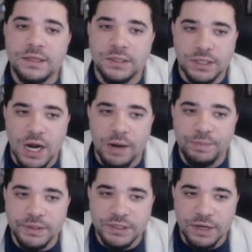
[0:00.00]
to
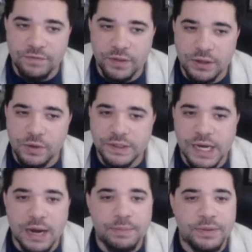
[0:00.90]
compensate for the low
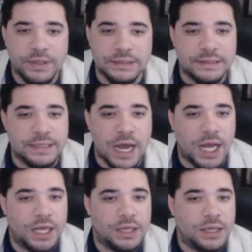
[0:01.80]
attack, but this is not,